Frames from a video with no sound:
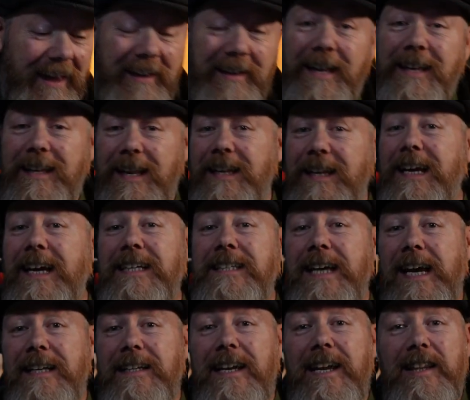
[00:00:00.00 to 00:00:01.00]
like, like I
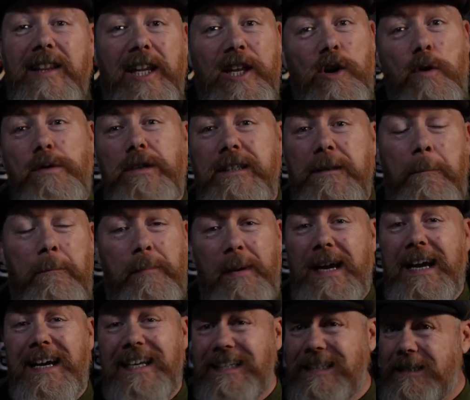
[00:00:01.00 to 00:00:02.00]
said, they use the
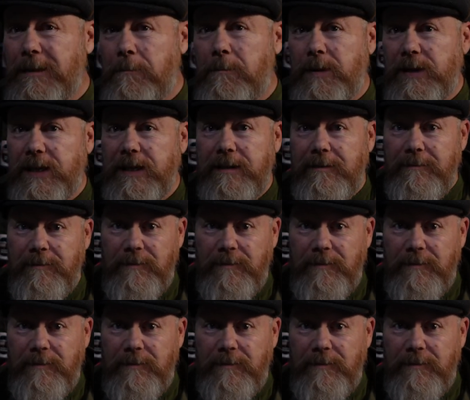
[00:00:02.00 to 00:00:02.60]
biggest number they can